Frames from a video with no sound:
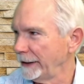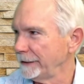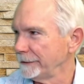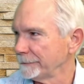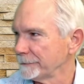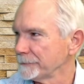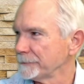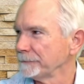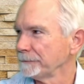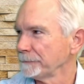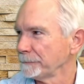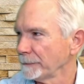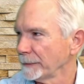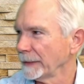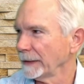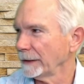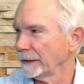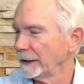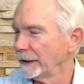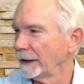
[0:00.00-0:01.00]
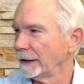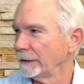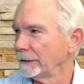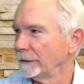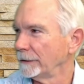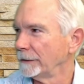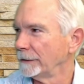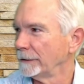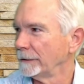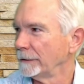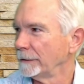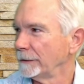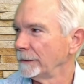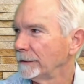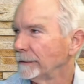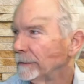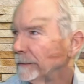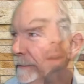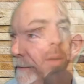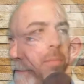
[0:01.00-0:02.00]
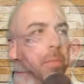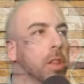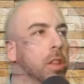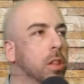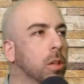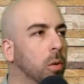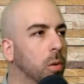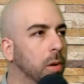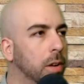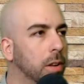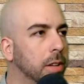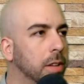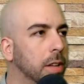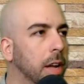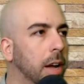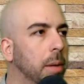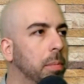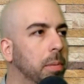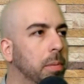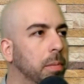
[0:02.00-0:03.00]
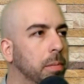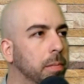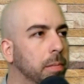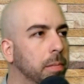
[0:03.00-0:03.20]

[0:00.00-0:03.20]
Yes. Yeah, we do everything from the soils up,